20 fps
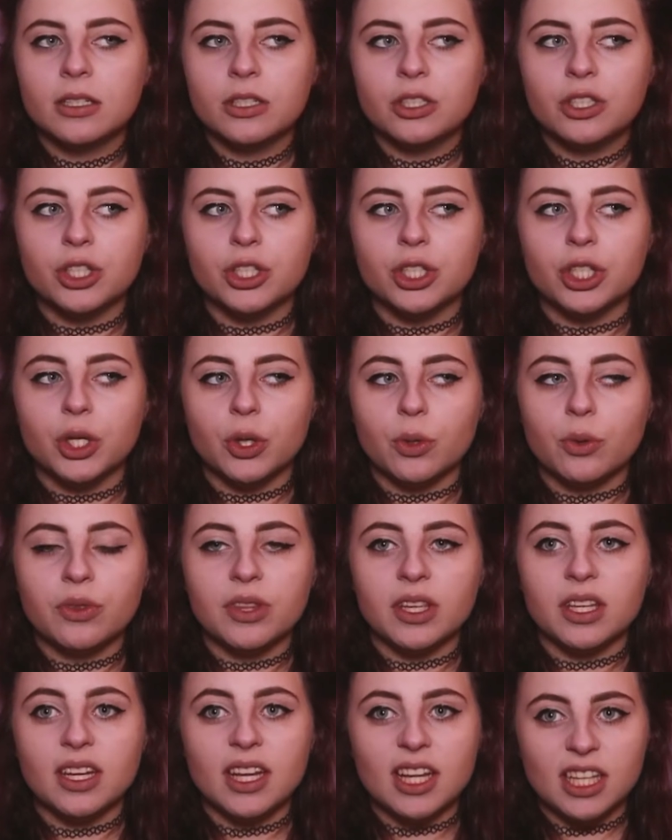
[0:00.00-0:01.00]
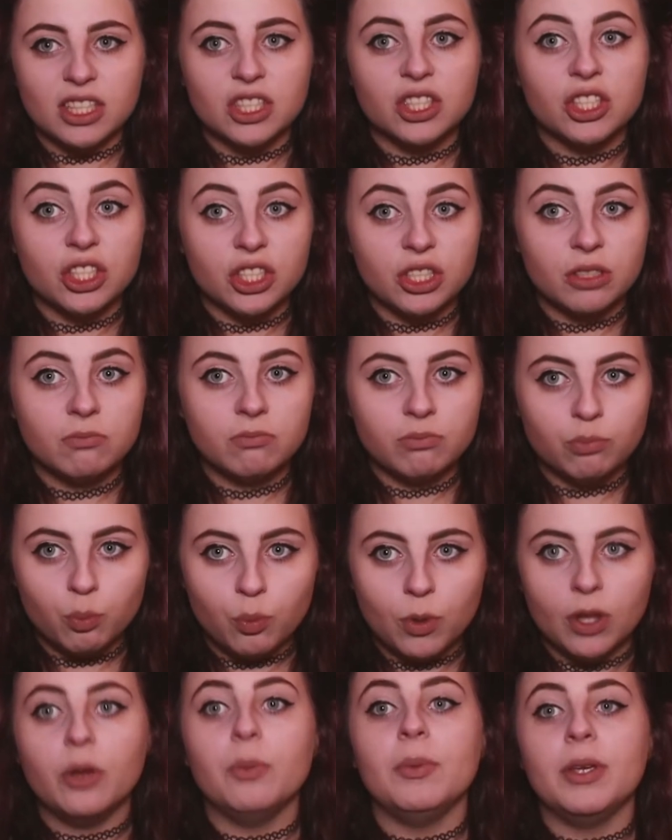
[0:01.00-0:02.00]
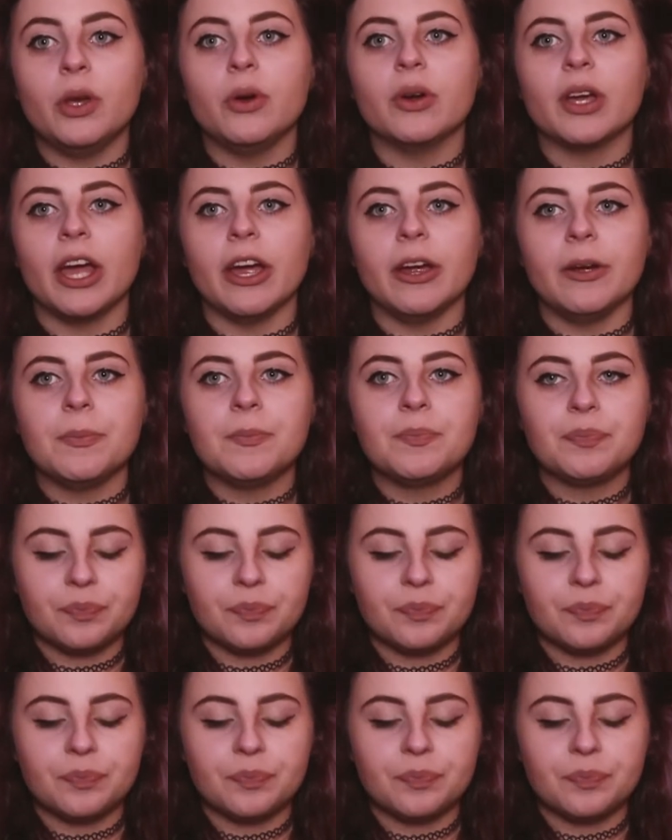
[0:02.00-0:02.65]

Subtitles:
to know that it will be okay.